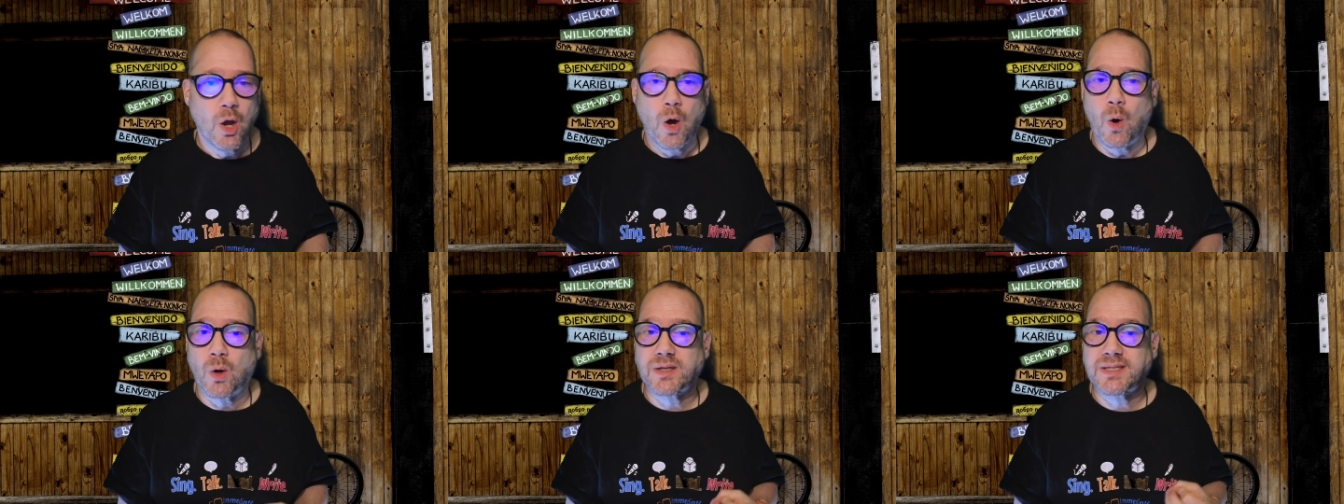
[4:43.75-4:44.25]

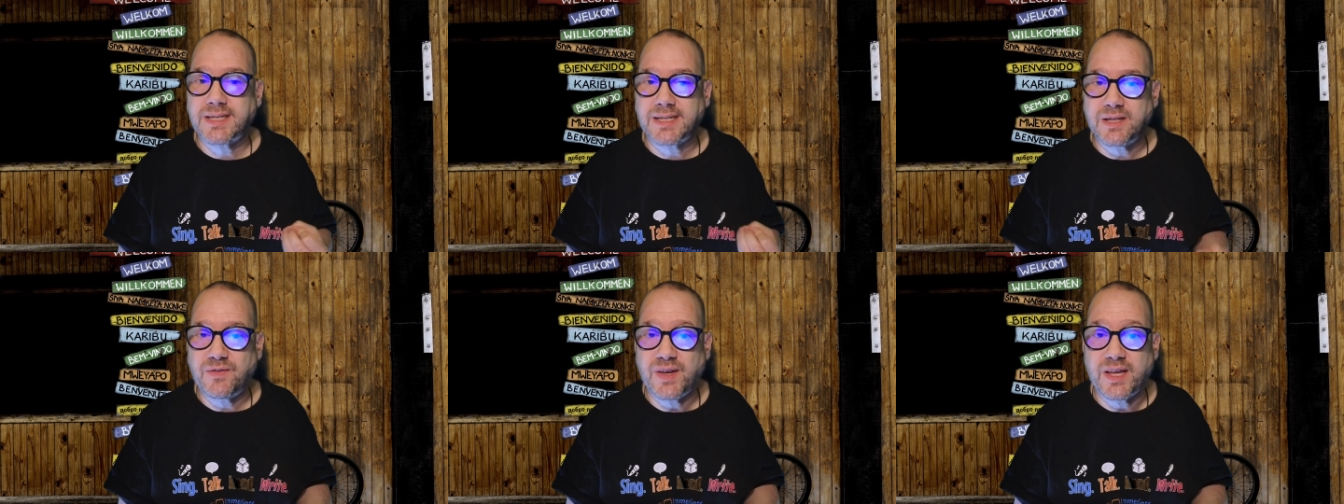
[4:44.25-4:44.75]
or a
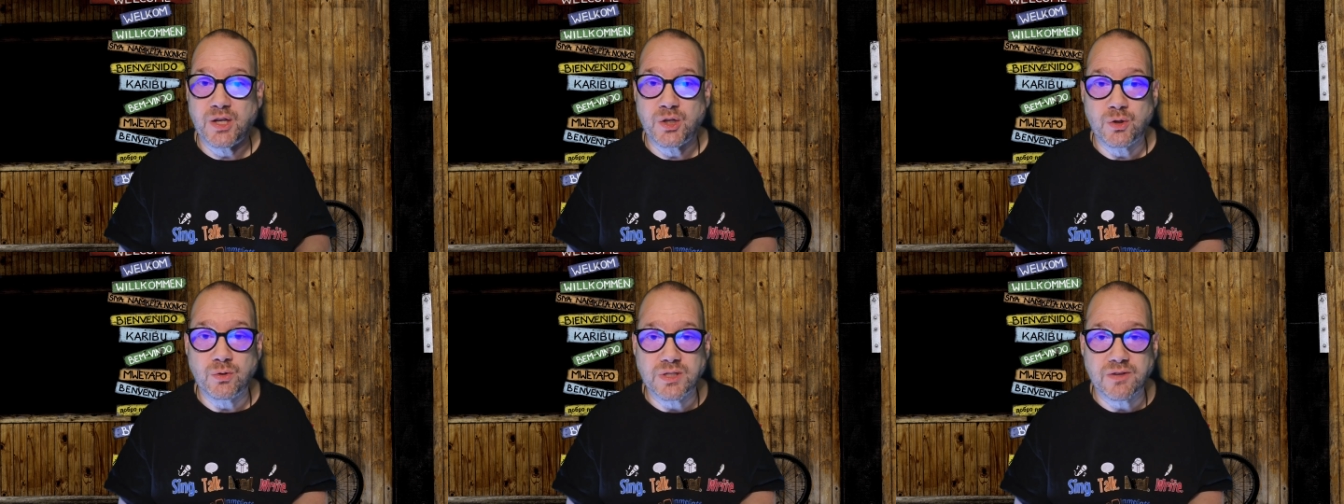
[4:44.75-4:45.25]
significant
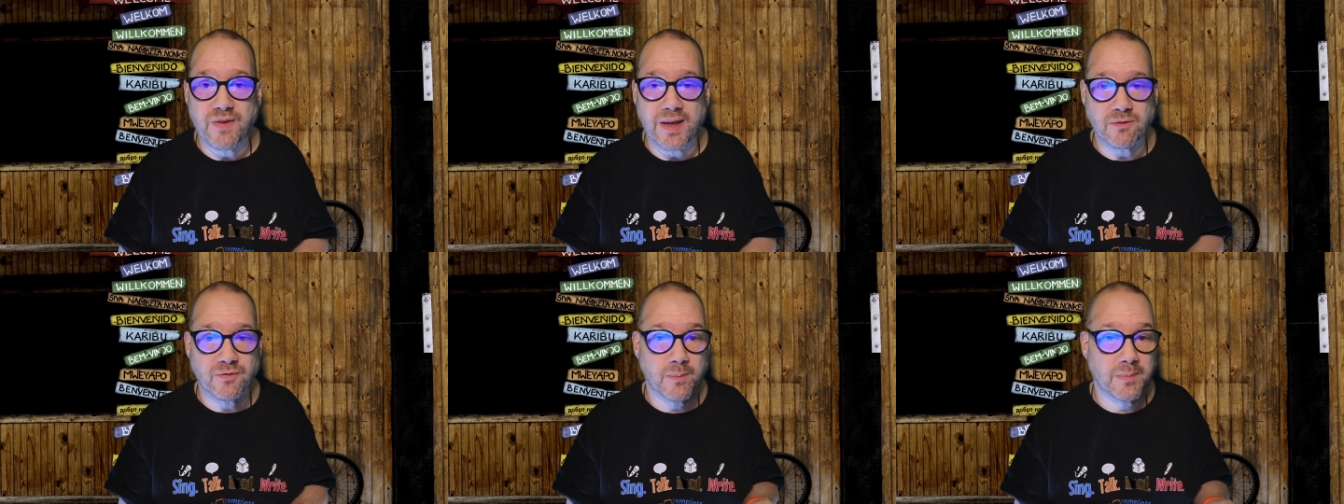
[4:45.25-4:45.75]
news
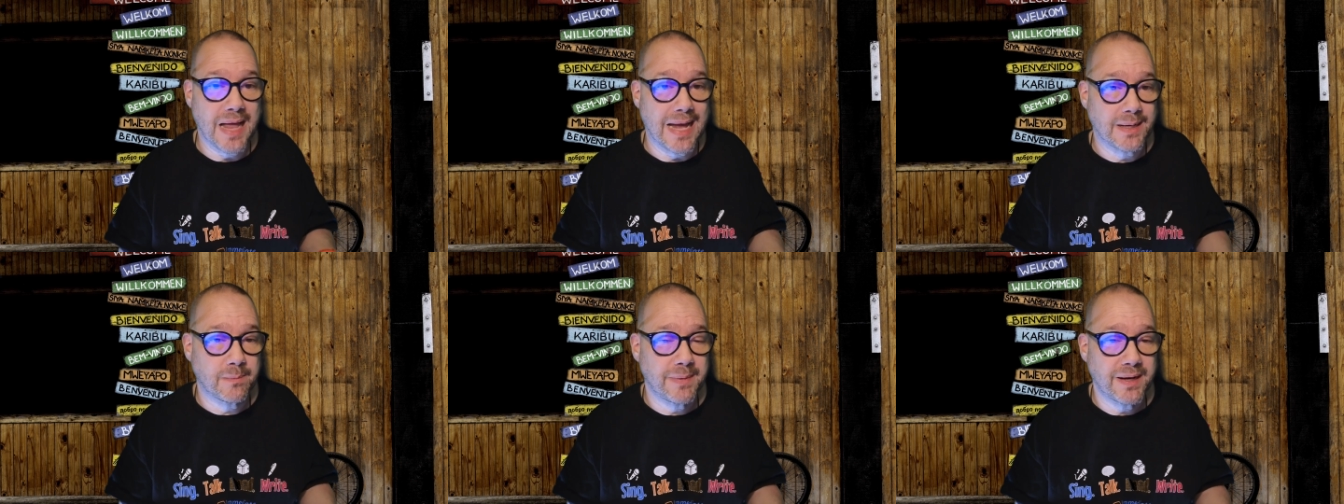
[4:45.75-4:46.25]
event from
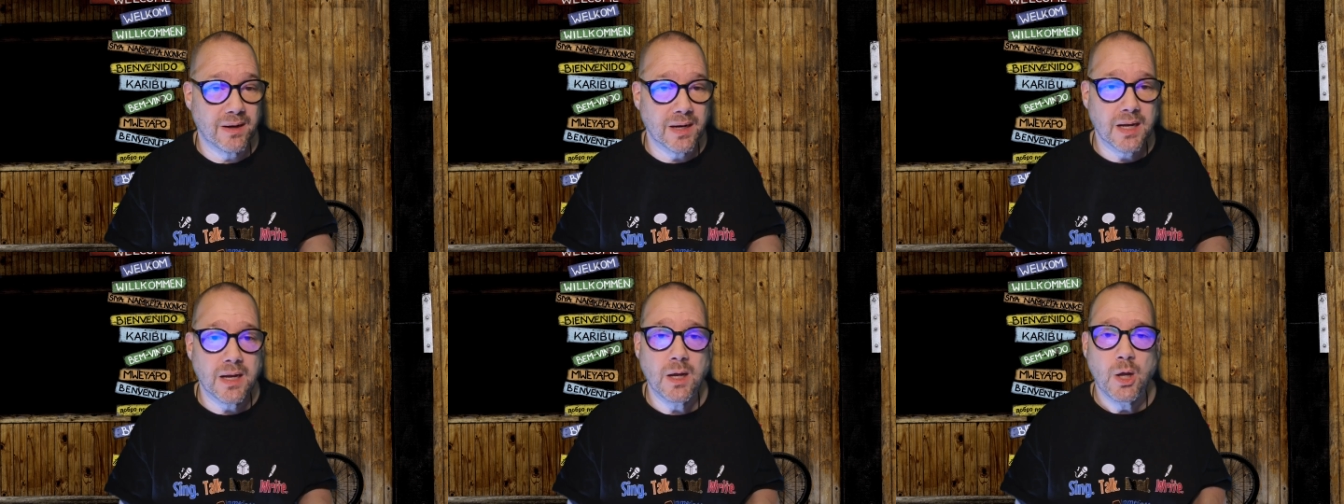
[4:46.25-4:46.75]
Latin
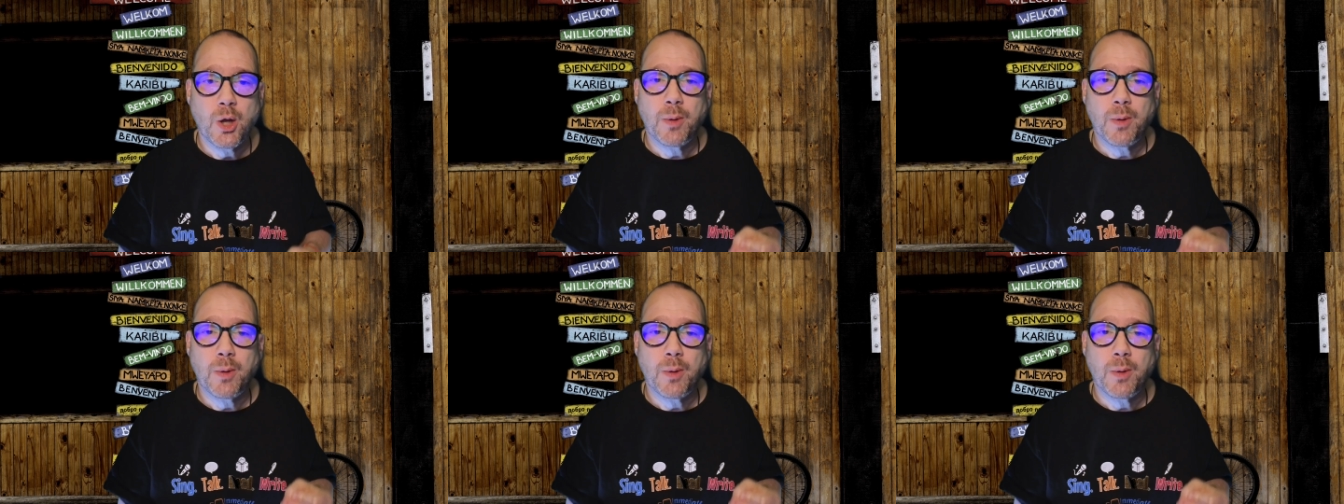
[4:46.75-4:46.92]
America